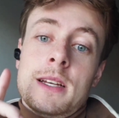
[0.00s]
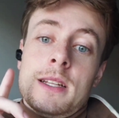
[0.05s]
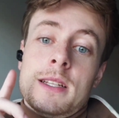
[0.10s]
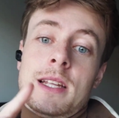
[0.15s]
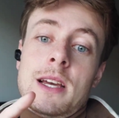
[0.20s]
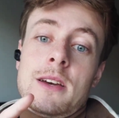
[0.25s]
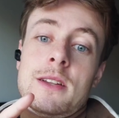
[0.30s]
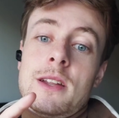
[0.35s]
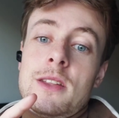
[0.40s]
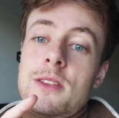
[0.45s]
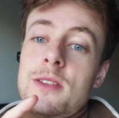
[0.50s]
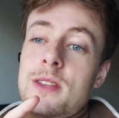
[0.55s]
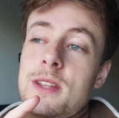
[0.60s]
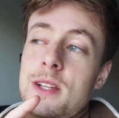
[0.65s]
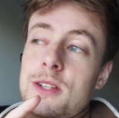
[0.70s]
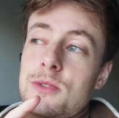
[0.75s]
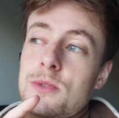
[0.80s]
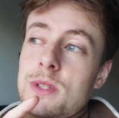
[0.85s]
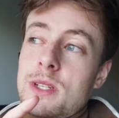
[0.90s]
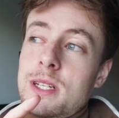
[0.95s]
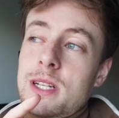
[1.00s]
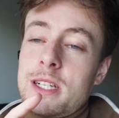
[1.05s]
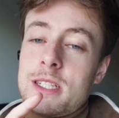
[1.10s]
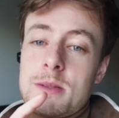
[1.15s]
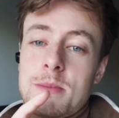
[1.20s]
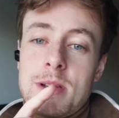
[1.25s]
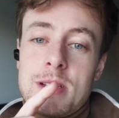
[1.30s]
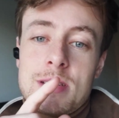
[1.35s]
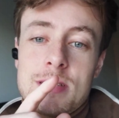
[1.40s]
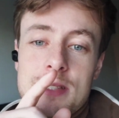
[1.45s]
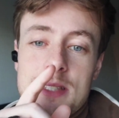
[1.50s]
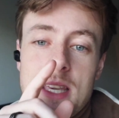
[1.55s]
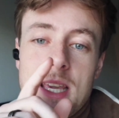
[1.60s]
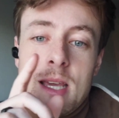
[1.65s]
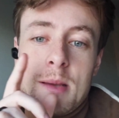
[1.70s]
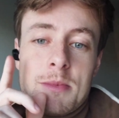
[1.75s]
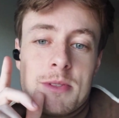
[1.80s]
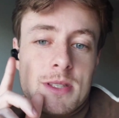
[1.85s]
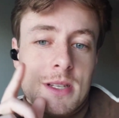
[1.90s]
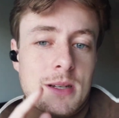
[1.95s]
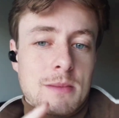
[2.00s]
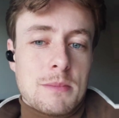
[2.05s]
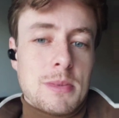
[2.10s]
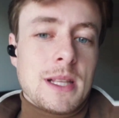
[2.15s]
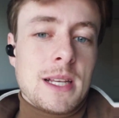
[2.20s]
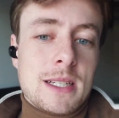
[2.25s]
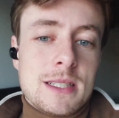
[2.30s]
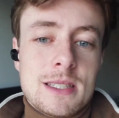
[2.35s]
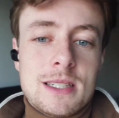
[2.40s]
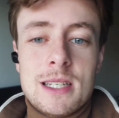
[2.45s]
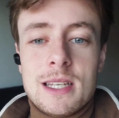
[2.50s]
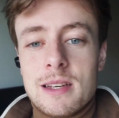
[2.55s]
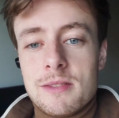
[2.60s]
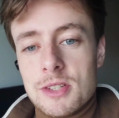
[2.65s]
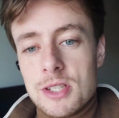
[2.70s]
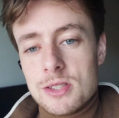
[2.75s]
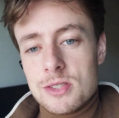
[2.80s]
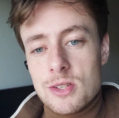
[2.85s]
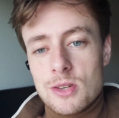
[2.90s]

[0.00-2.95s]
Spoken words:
Now, another thing that's really nice about this game is the complexity of it.